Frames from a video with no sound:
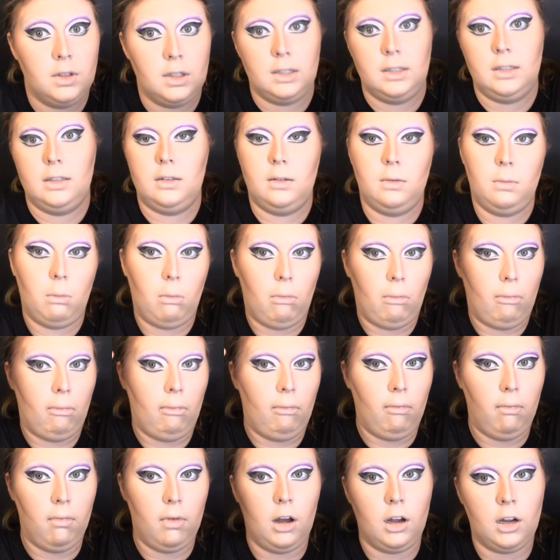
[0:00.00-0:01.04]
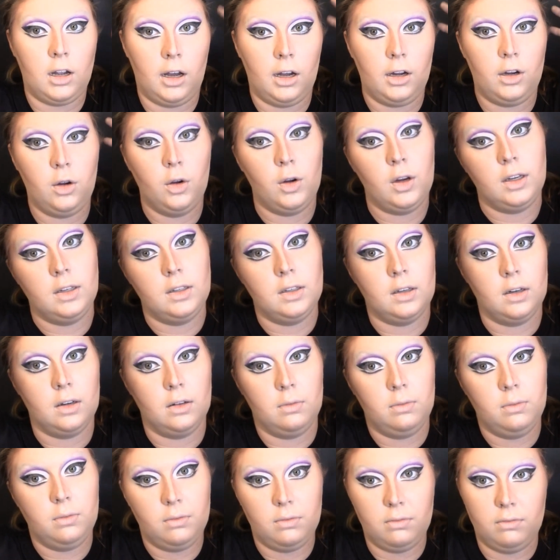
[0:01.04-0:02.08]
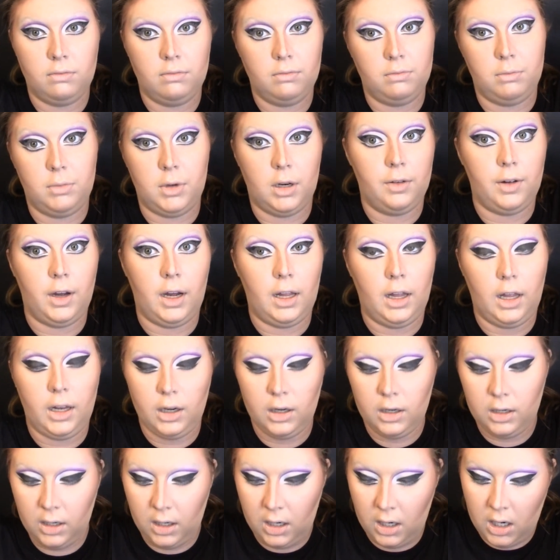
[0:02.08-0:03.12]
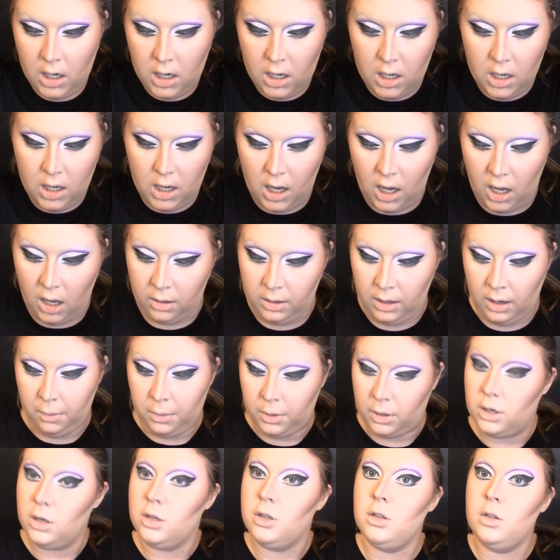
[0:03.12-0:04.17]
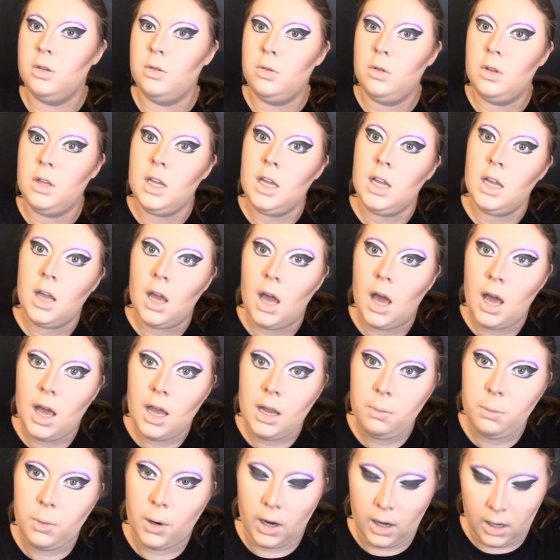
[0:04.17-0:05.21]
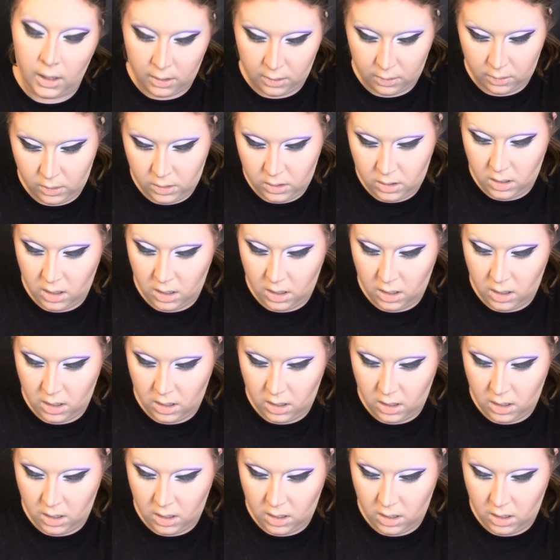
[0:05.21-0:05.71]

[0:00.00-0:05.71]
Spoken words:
just a cut crease and a bit of eyeliner. Now we're going to do the eyebrow.